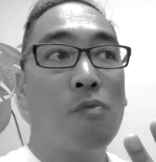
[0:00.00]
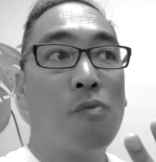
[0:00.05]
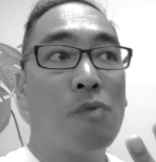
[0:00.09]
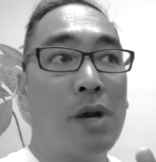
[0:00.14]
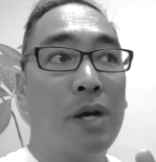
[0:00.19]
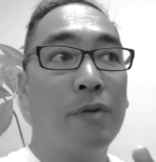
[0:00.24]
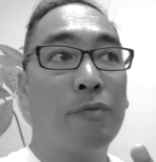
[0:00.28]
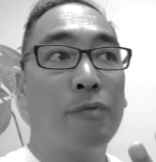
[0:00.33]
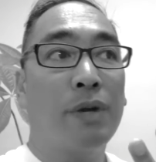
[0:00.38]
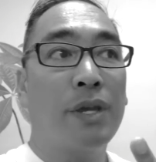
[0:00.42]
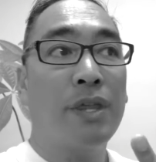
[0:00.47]

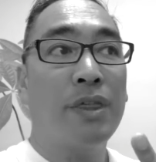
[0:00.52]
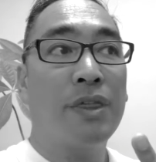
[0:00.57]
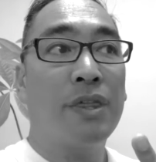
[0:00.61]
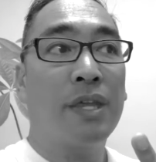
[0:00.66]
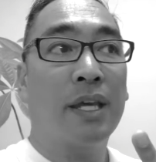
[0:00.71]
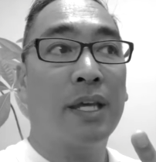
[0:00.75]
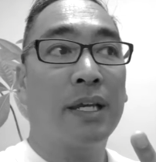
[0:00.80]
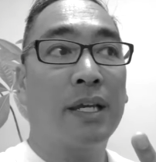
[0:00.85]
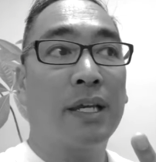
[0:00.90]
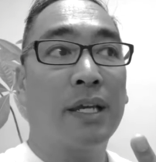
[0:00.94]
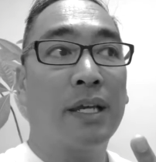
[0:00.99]
what we
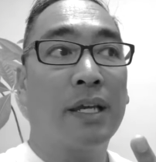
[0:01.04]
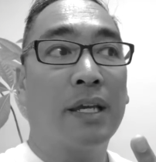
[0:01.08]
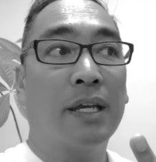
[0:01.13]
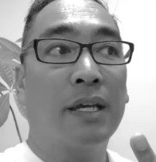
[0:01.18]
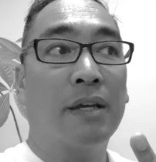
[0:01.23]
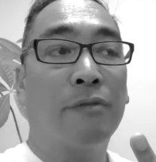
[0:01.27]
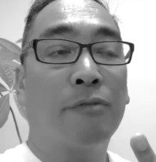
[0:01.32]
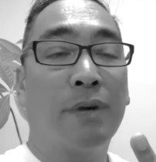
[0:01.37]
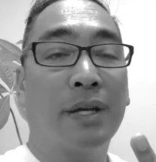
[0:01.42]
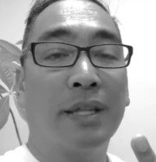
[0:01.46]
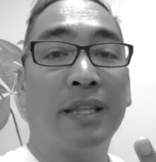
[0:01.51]
think,
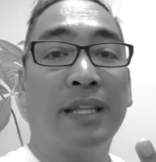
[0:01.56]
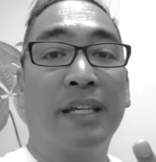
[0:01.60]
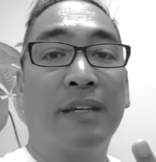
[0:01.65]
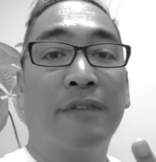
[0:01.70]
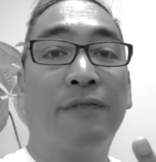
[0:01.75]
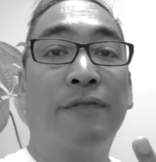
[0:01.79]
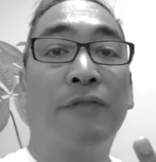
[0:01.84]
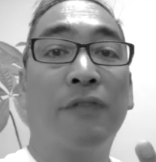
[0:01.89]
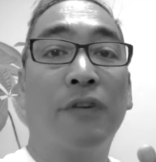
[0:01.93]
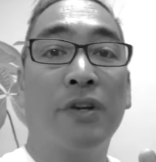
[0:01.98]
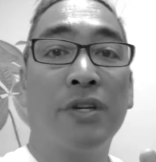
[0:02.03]
what the
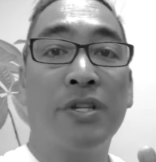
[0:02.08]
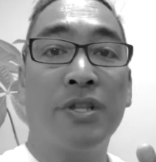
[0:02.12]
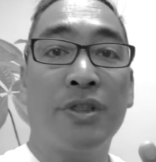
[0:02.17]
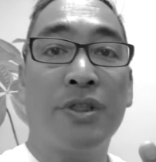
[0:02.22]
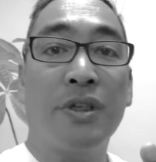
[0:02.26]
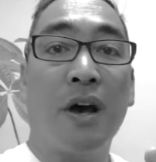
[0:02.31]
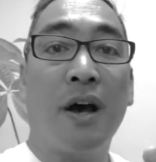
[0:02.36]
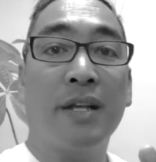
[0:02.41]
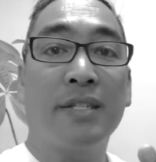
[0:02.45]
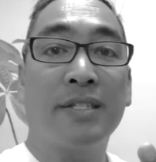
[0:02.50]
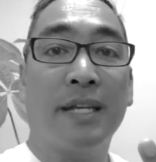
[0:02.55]
first
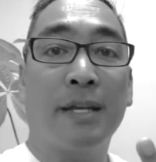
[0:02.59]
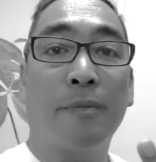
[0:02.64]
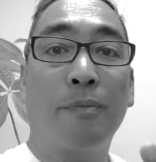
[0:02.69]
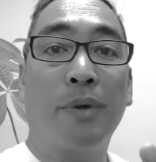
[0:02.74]
thoughts and